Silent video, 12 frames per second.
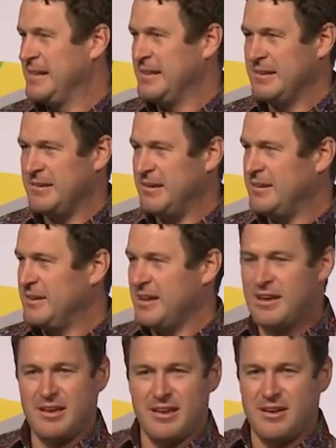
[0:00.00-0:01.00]
Right.
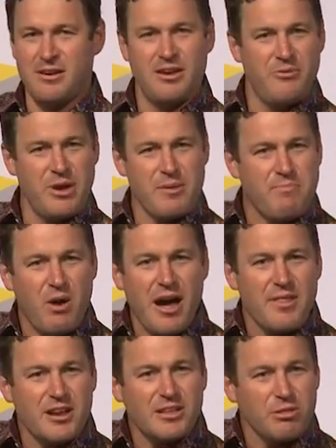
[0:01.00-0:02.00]
We can buy
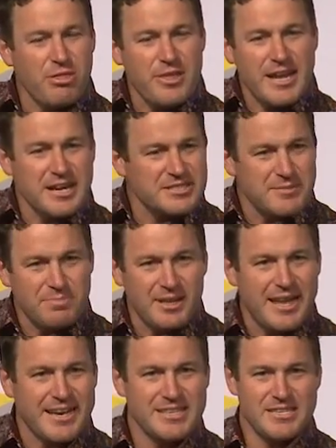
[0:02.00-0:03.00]
the little things that
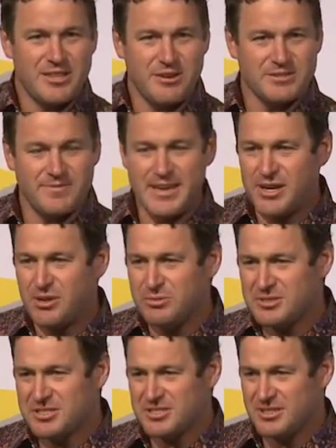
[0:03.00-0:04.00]
plug into those
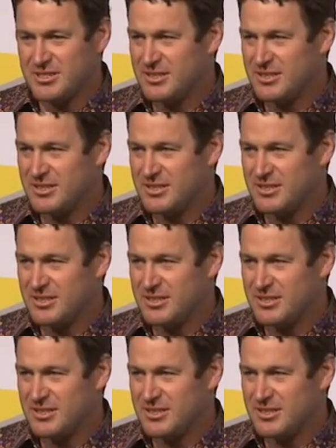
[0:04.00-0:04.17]
vehicles,